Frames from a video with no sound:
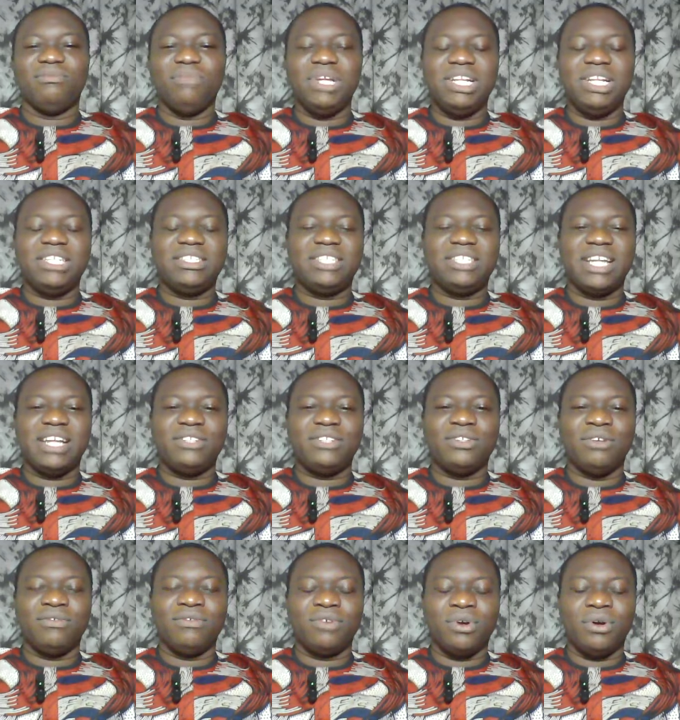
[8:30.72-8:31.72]

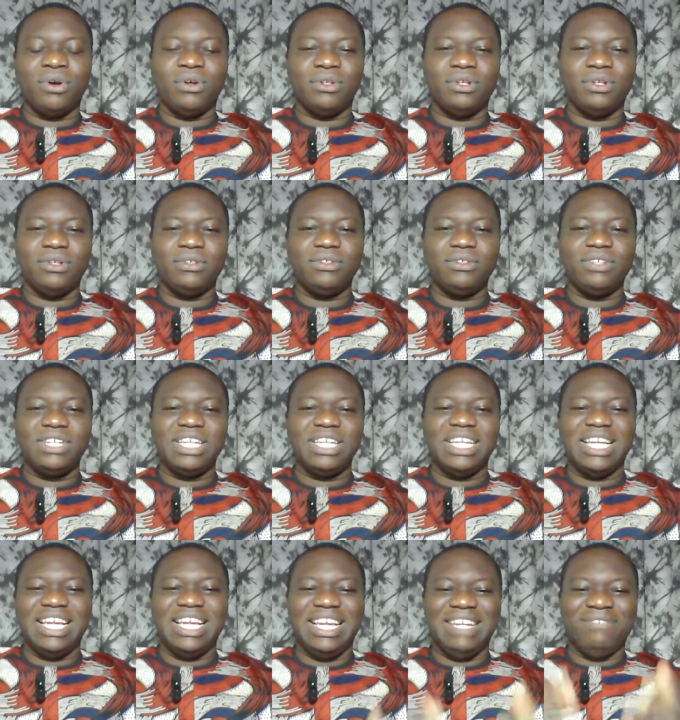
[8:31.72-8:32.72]
ministers of God
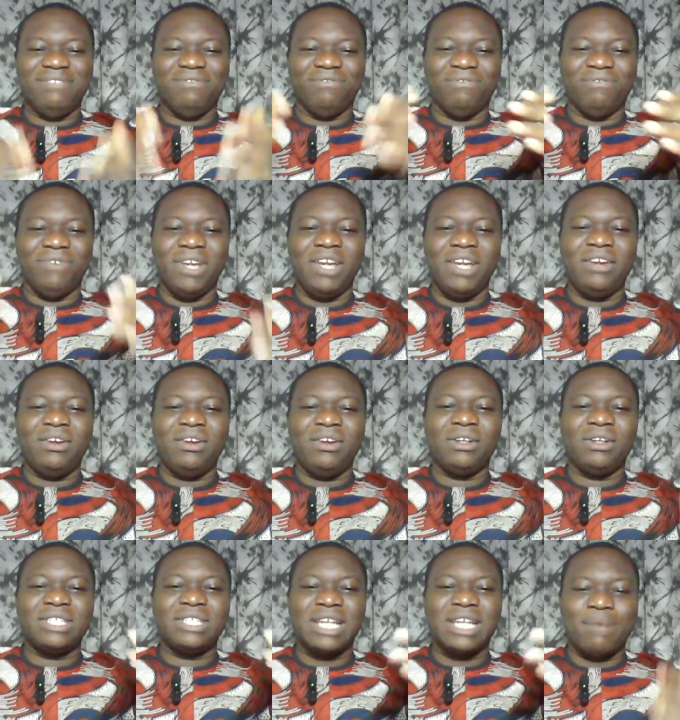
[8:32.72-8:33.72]
in
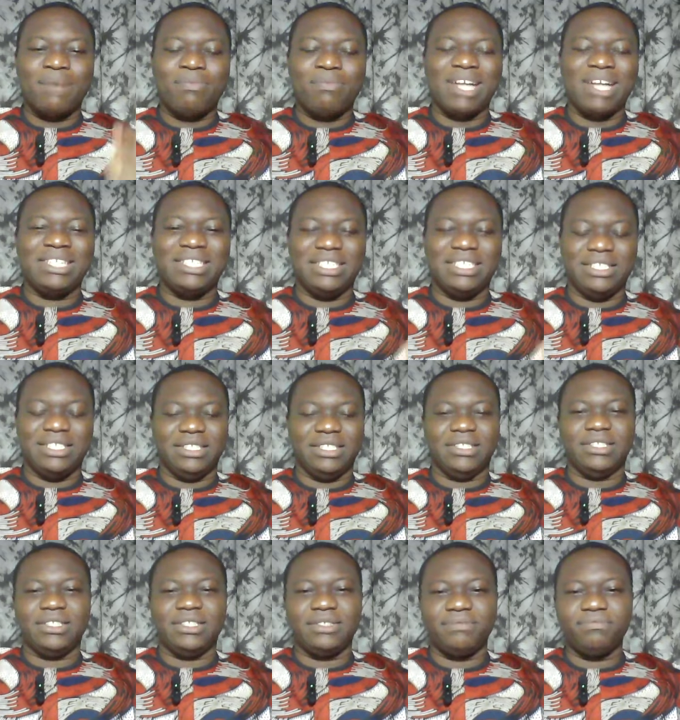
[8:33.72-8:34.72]
various
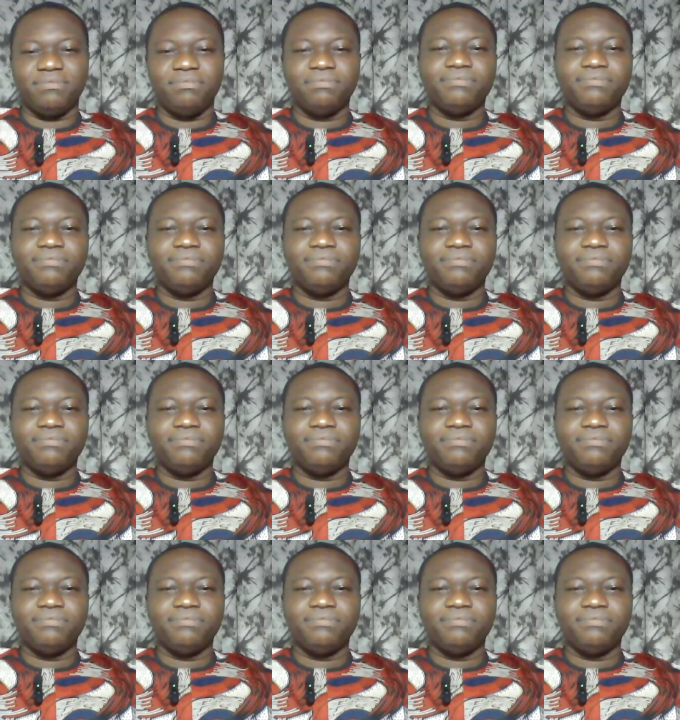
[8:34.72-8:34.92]
capacities.